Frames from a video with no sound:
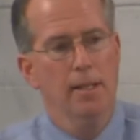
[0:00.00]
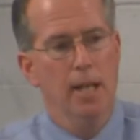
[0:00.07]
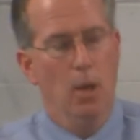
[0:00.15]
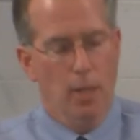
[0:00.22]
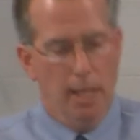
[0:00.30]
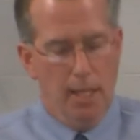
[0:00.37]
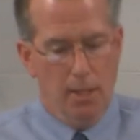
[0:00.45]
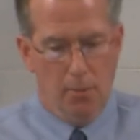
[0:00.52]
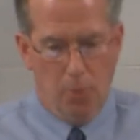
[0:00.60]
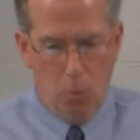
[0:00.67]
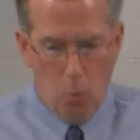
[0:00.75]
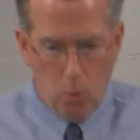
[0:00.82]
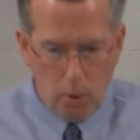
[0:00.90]
Now, again, if
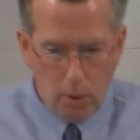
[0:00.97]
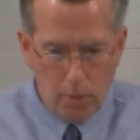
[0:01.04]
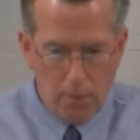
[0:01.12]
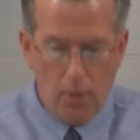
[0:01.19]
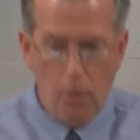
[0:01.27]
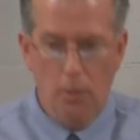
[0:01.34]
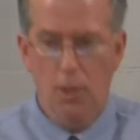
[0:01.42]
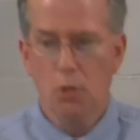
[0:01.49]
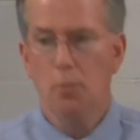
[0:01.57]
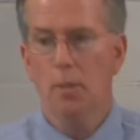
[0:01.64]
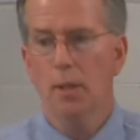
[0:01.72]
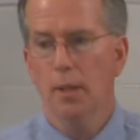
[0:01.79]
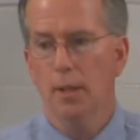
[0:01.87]
the work of the Holy
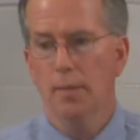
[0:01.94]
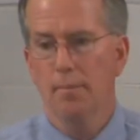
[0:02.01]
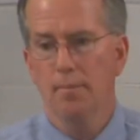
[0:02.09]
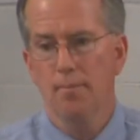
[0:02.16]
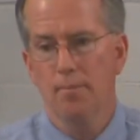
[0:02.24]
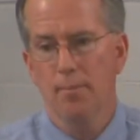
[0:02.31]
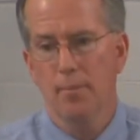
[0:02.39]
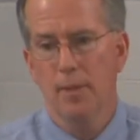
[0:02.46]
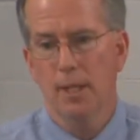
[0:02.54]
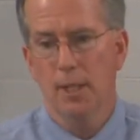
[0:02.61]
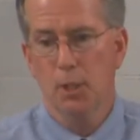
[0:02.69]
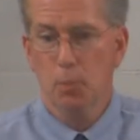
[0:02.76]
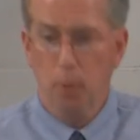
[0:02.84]
Spirit
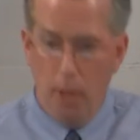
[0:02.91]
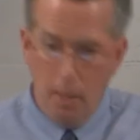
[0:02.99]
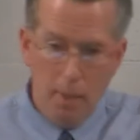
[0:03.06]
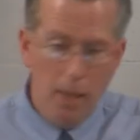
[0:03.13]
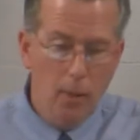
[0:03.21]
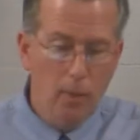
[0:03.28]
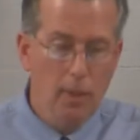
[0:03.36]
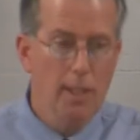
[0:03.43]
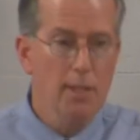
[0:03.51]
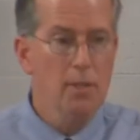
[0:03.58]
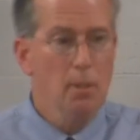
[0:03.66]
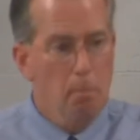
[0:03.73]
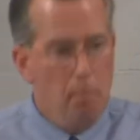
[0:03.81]
is primarily
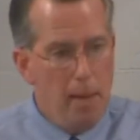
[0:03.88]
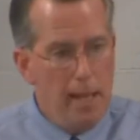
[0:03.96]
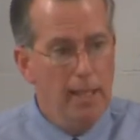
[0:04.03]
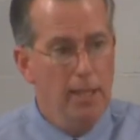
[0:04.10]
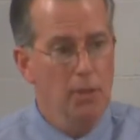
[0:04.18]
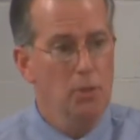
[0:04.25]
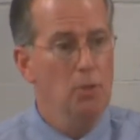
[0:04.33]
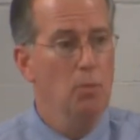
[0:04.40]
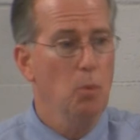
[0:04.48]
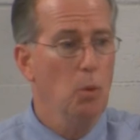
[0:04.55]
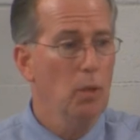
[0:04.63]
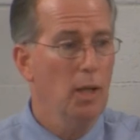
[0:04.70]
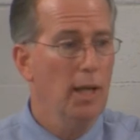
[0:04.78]
to make us
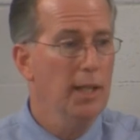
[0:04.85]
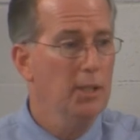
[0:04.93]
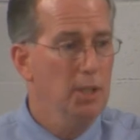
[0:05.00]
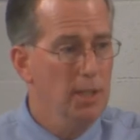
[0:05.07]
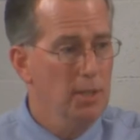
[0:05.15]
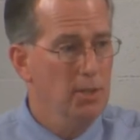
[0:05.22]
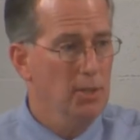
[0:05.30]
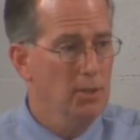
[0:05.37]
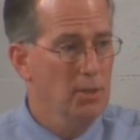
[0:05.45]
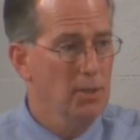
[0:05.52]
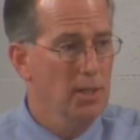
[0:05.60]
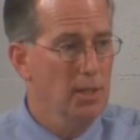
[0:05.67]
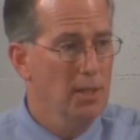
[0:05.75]
more like
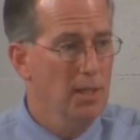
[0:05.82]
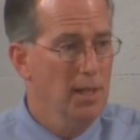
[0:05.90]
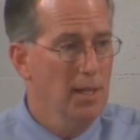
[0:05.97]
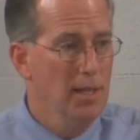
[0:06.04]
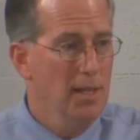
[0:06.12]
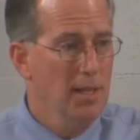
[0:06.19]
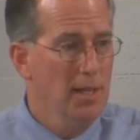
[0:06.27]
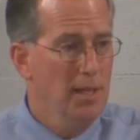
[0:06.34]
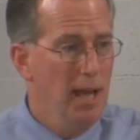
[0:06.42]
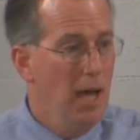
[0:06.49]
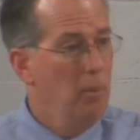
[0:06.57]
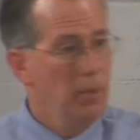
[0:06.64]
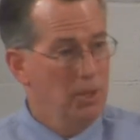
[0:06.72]
Jesus, then
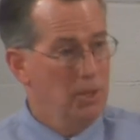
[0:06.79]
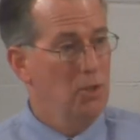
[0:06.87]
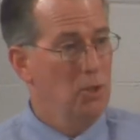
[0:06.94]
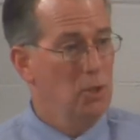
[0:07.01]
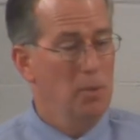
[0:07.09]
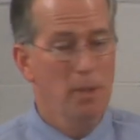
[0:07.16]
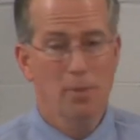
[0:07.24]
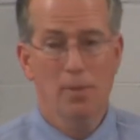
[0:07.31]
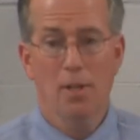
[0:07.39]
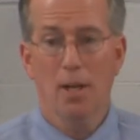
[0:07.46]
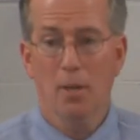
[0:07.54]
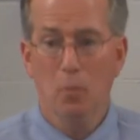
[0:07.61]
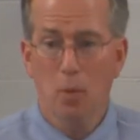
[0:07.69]
how much does the Spirit of
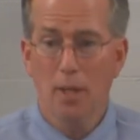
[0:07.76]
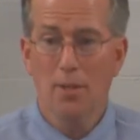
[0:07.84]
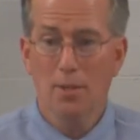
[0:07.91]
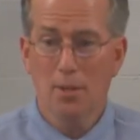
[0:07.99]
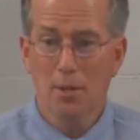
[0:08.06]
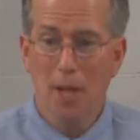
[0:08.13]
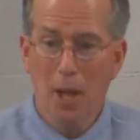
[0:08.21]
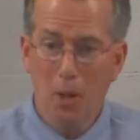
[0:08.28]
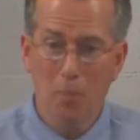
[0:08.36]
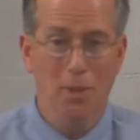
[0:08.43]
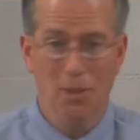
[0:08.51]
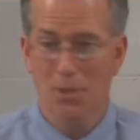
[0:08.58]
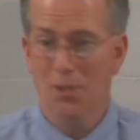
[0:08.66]
God want to
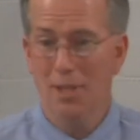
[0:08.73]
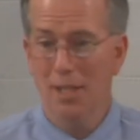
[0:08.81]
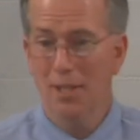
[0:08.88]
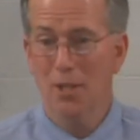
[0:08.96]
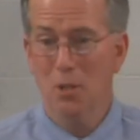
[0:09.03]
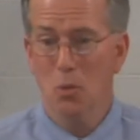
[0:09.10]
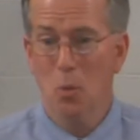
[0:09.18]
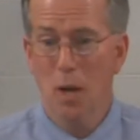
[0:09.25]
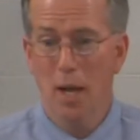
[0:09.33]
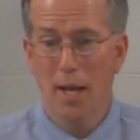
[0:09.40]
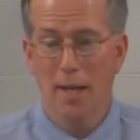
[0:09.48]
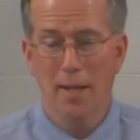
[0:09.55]
help us in this way?